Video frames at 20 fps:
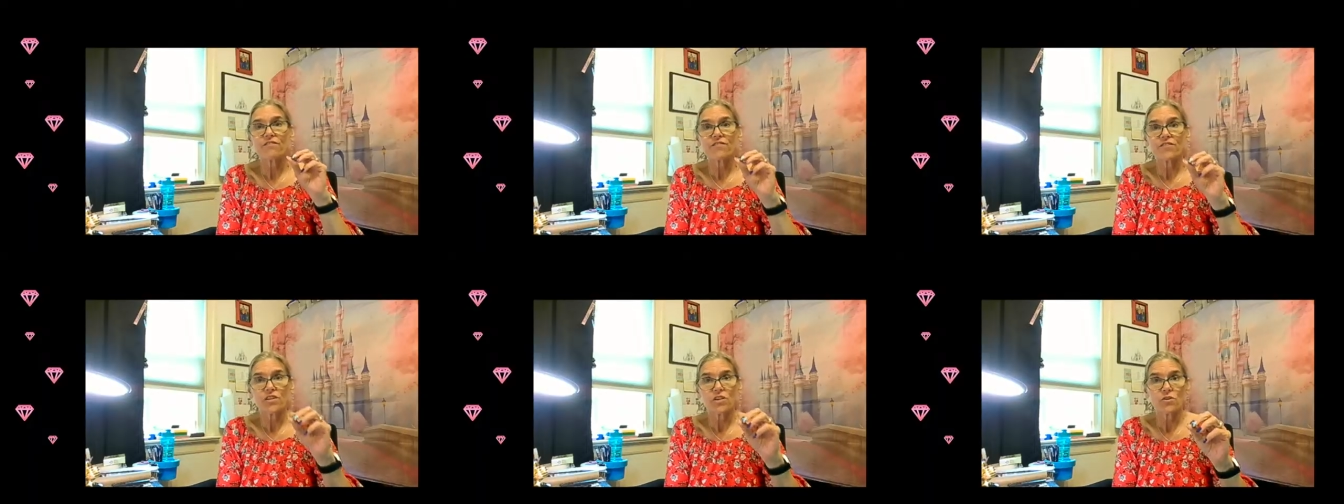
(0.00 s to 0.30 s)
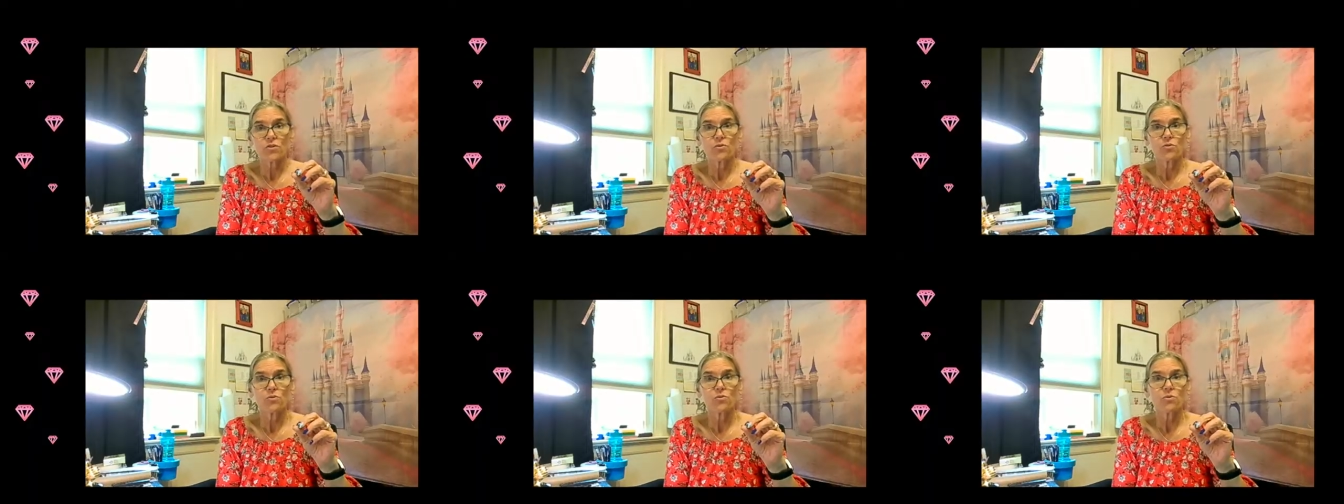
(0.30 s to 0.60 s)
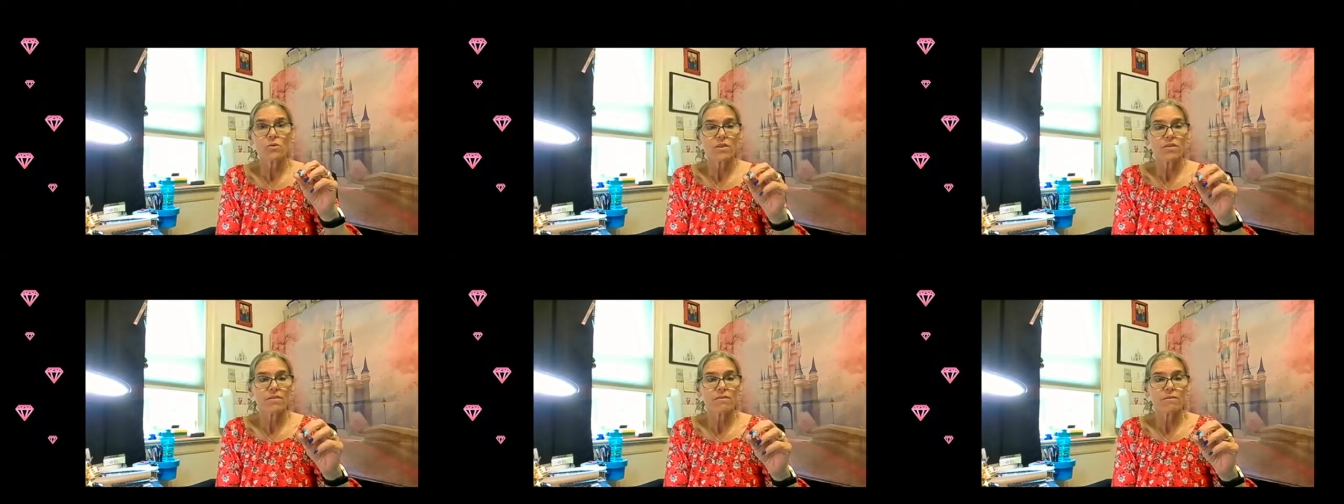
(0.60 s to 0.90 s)

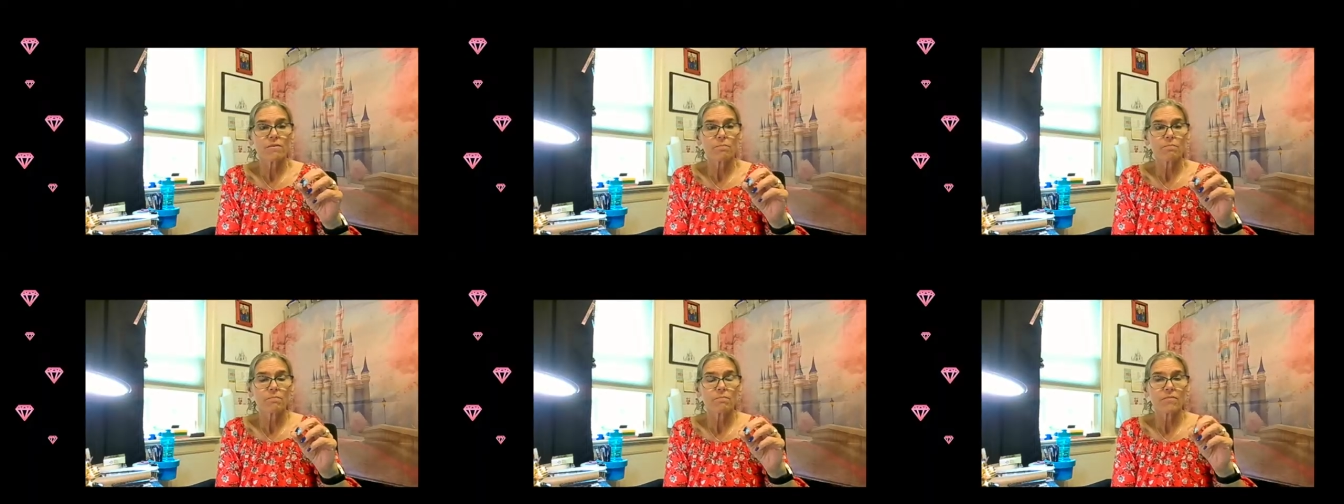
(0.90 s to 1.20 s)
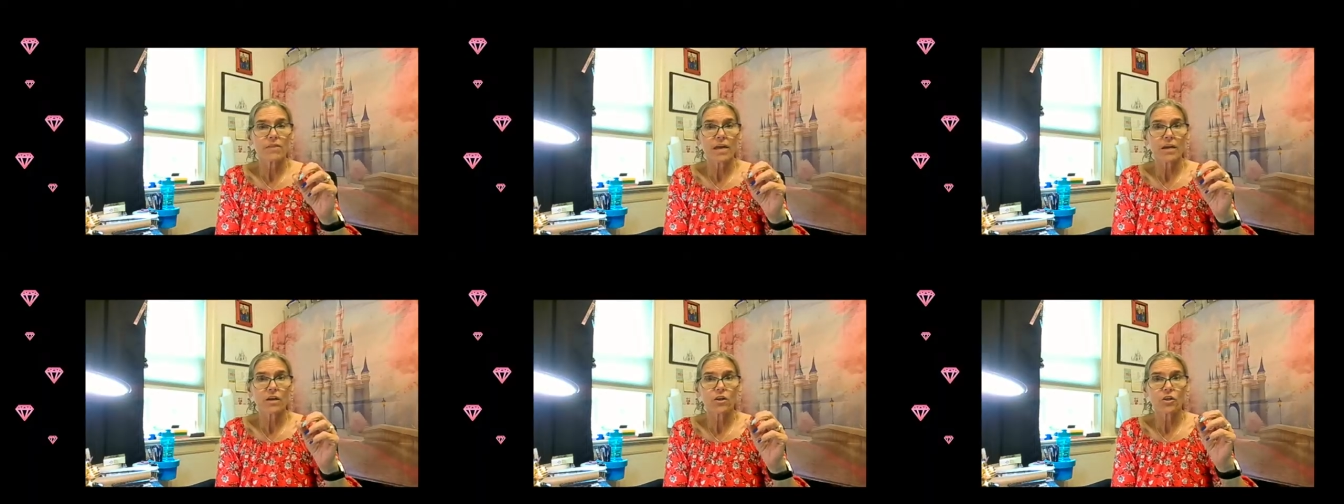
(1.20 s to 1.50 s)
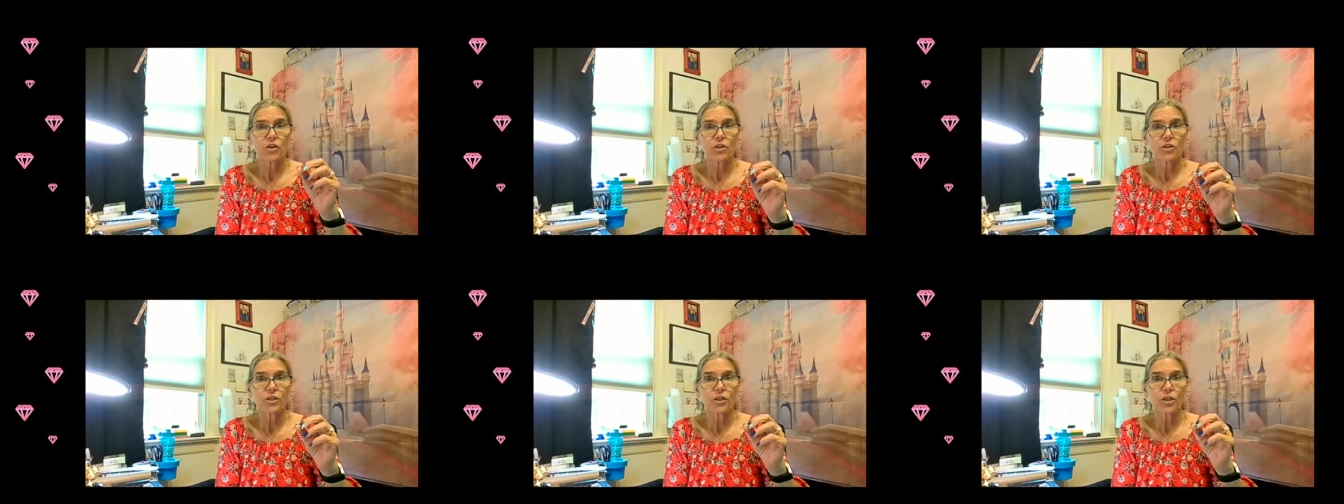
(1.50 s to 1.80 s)
few that are
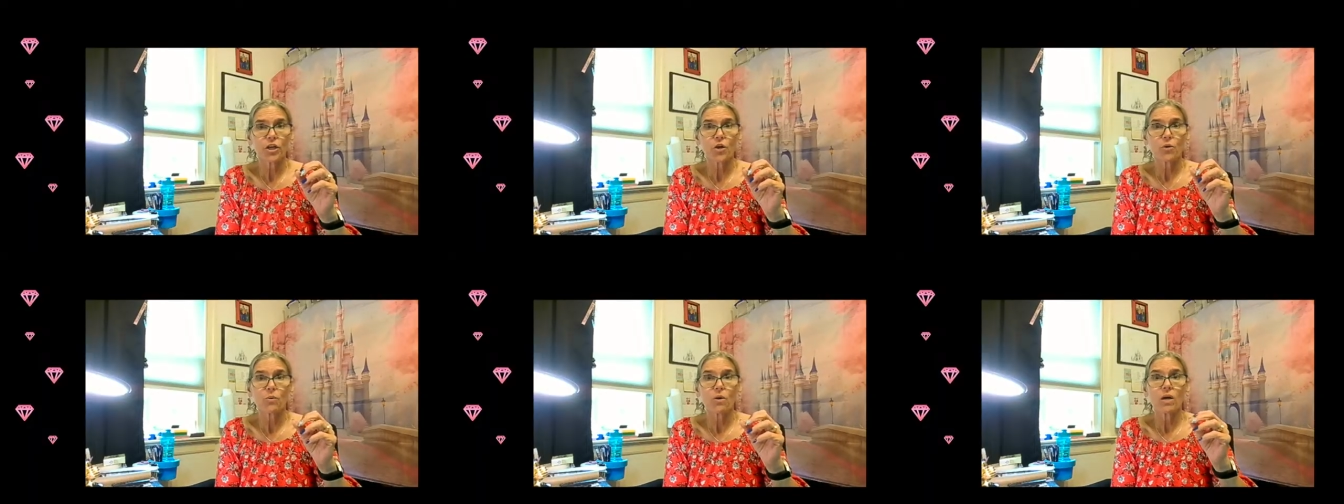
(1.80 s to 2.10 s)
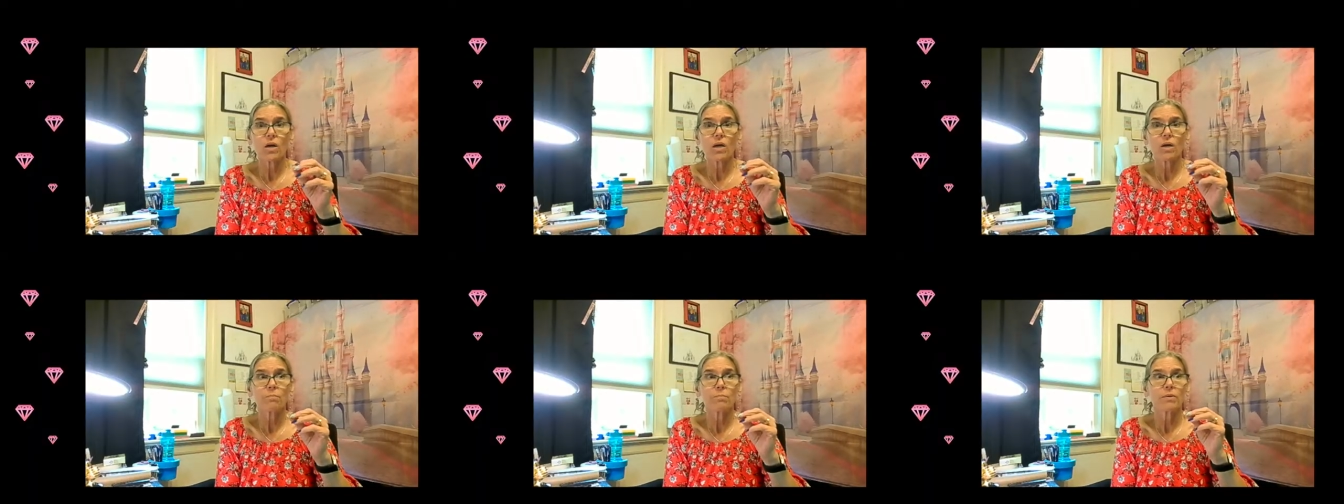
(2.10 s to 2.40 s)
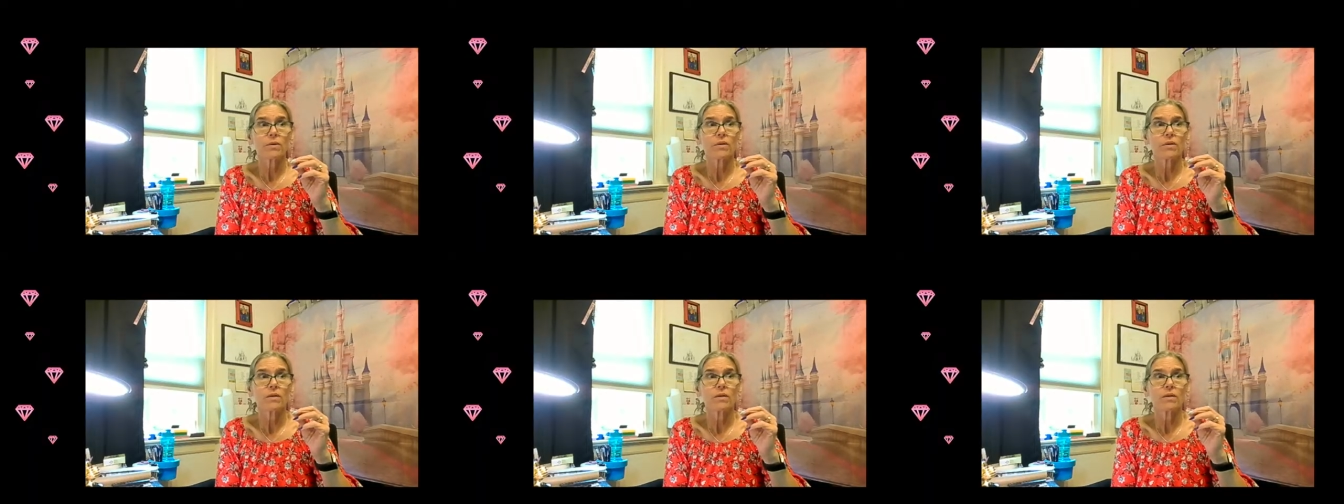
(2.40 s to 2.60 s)
going to go up